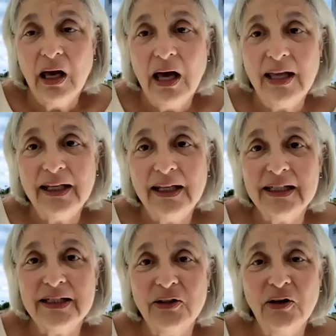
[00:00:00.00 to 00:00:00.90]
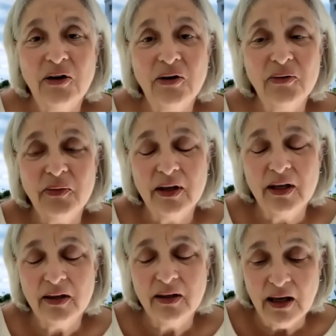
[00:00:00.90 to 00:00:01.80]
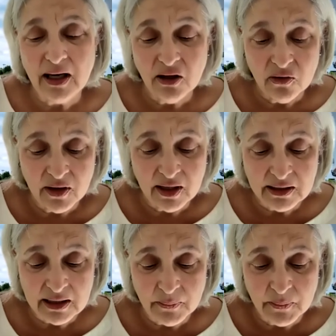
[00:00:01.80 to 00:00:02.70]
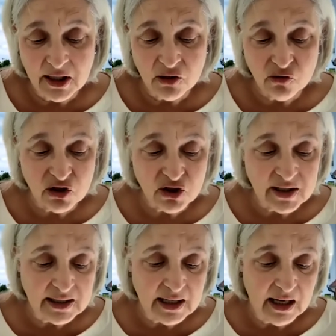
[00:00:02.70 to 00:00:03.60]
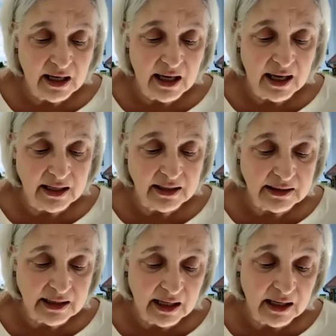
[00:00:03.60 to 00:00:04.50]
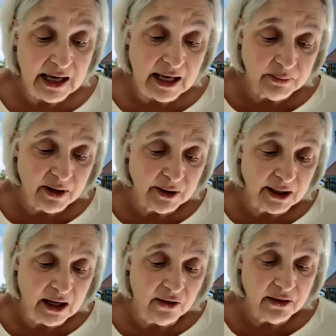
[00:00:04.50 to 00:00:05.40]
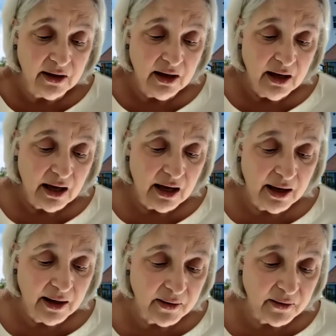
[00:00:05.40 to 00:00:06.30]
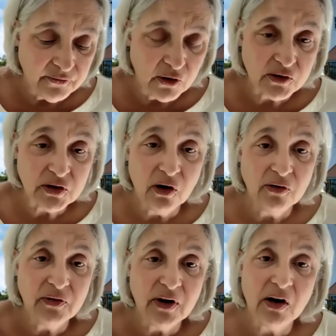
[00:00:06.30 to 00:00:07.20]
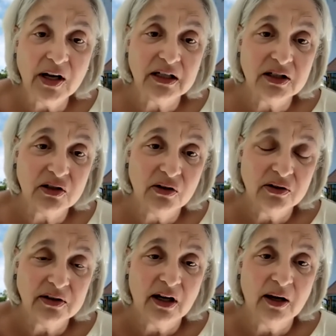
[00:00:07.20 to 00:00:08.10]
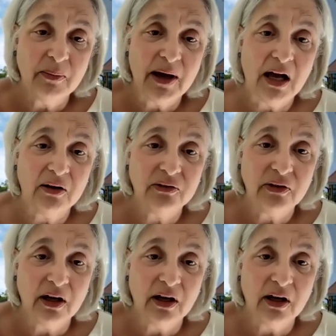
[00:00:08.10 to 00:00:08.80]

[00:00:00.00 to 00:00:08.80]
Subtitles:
Yeah, I think it's, I know that pediatricians and public health folks are very concerned about